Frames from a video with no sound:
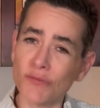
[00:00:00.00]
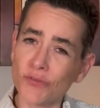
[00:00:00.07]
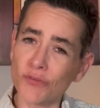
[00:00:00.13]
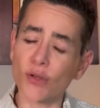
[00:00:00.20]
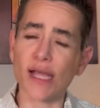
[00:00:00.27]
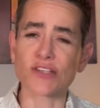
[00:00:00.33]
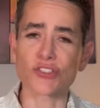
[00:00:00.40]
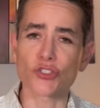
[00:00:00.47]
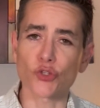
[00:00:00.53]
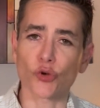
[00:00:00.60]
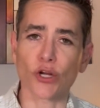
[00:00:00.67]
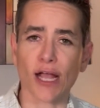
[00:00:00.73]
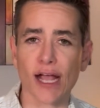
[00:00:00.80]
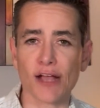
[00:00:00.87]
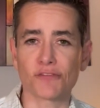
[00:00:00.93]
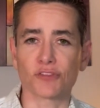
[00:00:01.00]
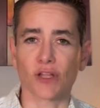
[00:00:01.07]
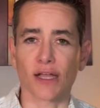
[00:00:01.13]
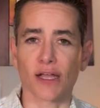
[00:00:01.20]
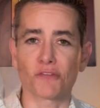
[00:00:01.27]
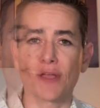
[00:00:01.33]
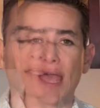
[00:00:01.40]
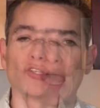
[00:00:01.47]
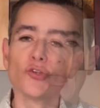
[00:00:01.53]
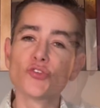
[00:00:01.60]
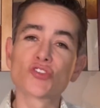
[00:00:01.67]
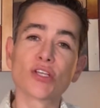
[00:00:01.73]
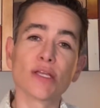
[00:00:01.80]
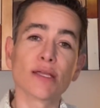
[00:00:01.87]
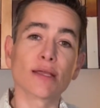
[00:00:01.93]
time, even though it has a short half-life.
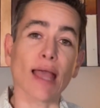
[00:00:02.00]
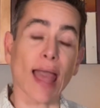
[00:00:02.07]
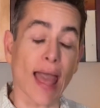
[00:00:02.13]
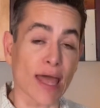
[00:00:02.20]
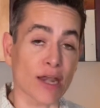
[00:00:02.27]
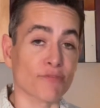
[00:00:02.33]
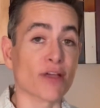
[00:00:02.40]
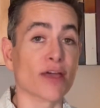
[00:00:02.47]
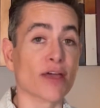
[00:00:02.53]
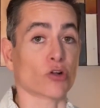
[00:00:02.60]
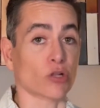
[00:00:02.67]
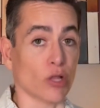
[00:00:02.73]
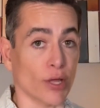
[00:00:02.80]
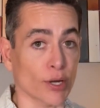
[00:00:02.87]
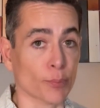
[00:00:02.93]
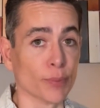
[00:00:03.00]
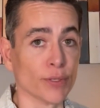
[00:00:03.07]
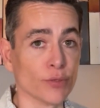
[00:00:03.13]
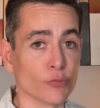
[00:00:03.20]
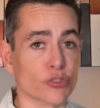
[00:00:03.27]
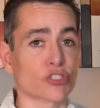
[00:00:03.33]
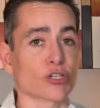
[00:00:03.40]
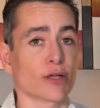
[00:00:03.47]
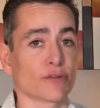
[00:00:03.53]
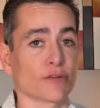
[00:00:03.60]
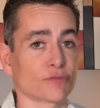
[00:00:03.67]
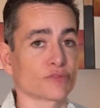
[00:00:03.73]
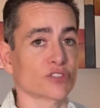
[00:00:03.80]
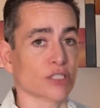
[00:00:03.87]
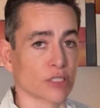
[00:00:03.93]
And using Ativan or Klonopin, which
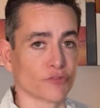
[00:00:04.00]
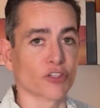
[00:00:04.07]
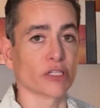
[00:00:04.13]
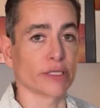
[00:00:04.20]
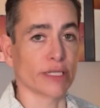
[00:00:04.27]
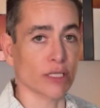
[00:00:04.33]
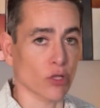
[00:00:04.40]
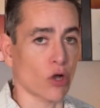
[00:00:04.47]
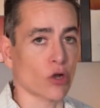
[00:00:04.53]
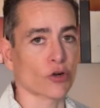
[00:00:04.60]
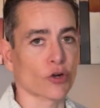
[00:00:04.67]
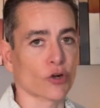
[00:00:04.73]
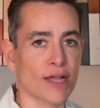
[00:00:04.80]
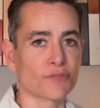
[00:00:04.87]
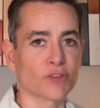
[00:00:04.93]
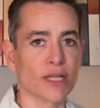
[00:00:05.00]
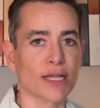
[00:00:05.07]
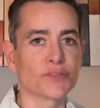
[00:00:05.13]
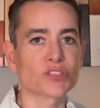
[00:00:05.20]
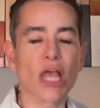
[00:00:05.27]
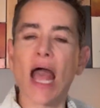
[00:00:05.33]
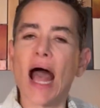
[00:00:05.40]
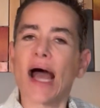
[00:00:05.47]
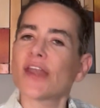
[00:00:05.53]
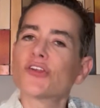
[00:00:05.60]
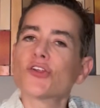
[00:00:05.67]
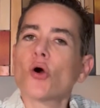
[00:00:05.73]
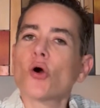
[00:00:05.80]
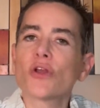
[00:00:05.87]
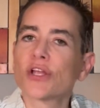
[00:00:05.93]
have significantly longer half-lives,
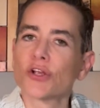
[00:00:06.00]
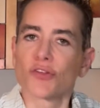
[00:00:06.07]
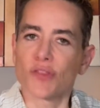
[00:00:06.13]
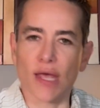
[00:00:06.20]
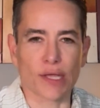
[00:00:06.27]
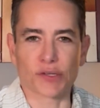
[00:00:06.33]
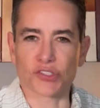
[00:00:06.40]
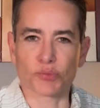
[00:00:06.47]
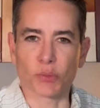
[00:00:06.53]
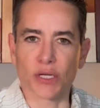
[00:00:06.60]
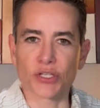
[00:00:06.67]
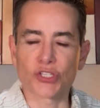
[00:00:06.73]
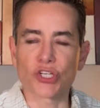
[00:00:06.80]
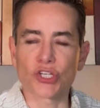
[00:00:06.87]
I don't hear that as